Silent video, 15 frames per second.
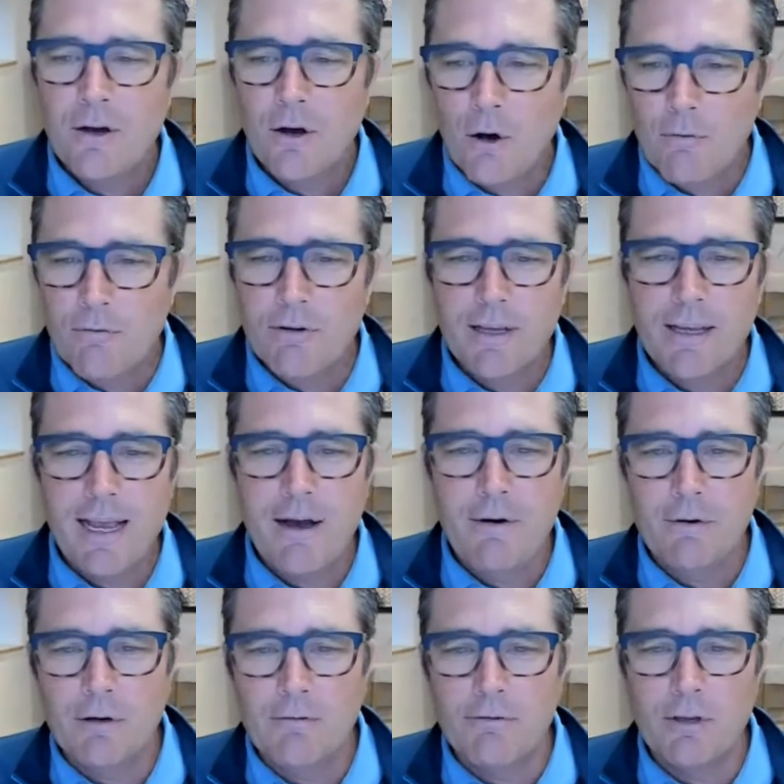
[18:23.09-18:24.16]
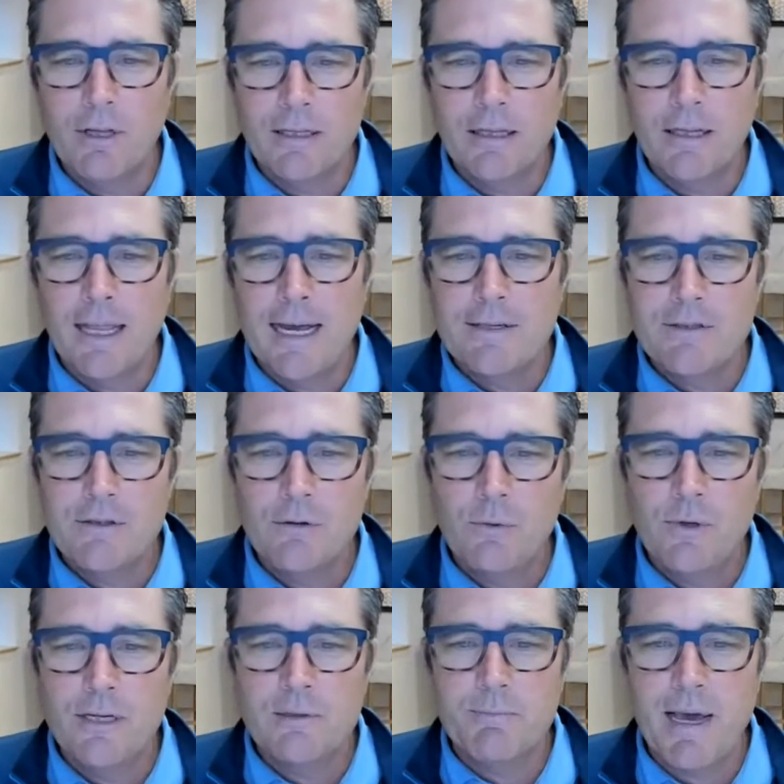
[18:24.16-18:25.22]
over the counter for like the last 2
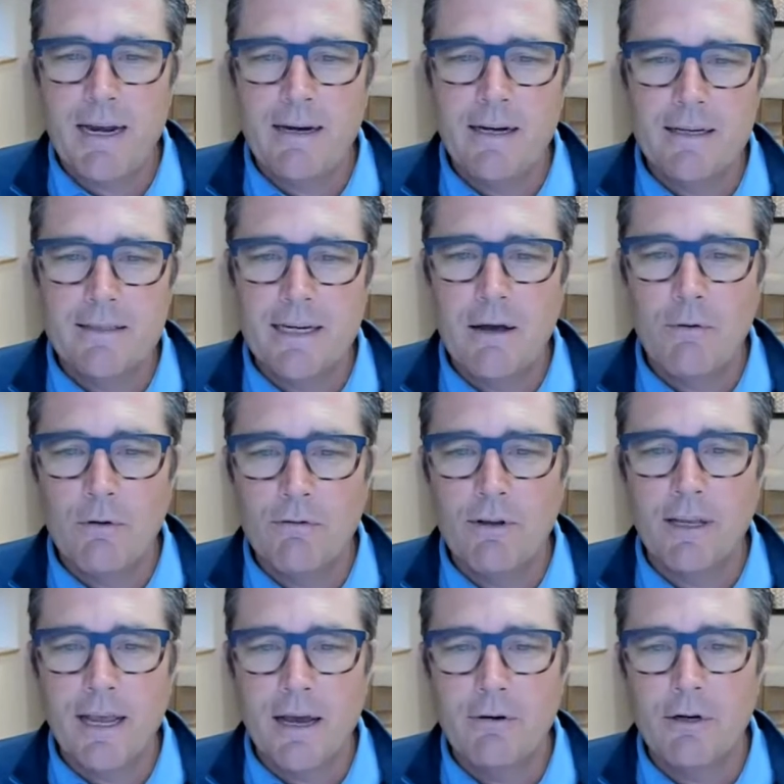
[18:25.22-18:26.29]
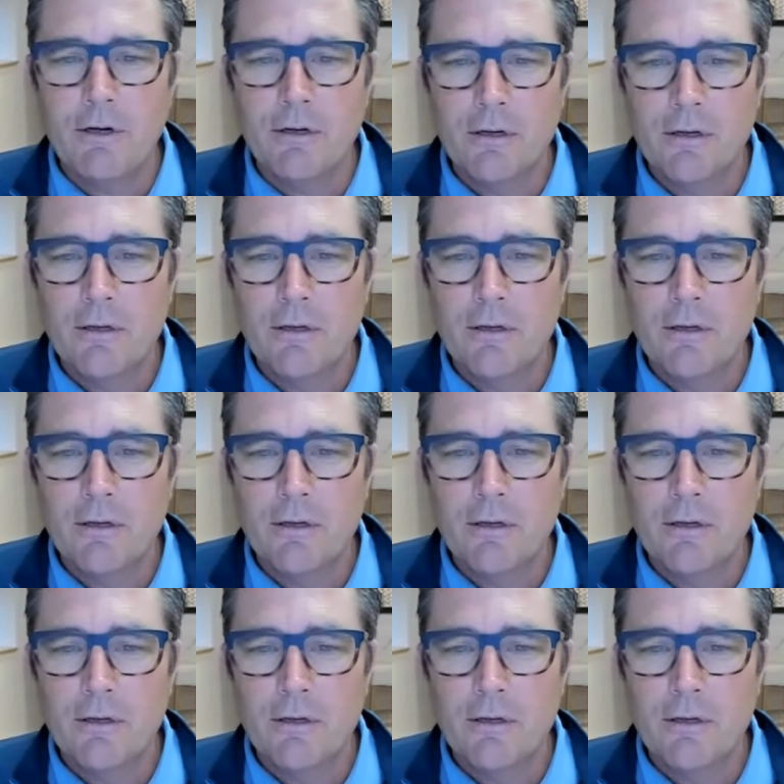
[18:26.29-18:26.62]
weeks. Pataday is now over the counter.